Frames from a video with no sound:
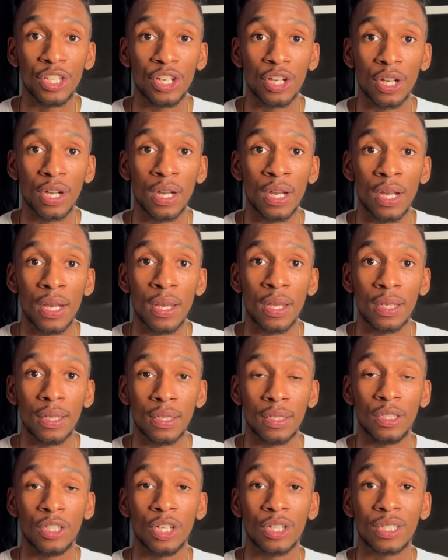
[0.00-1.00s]
your,
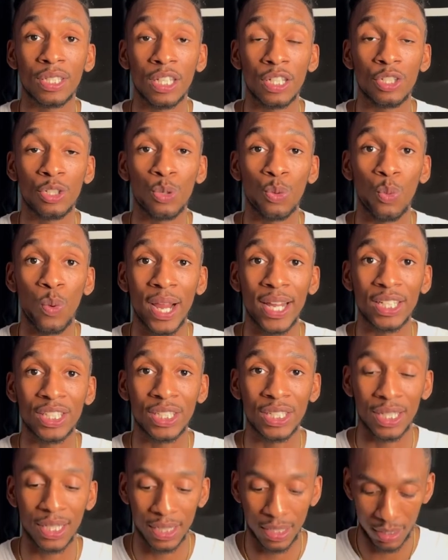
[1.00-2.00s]
your
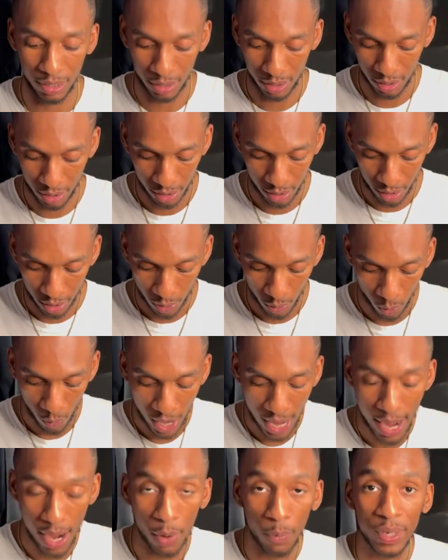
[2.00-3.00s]
situation.
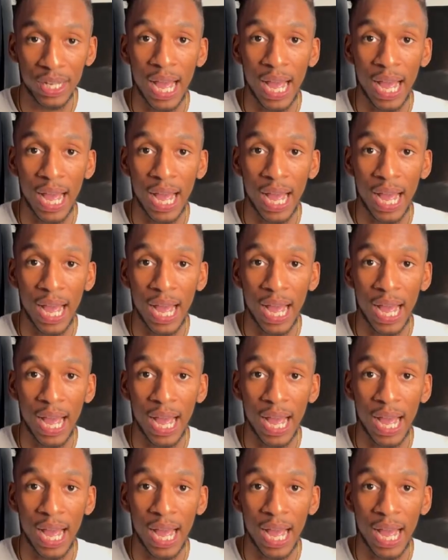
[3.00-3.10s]
Wow, we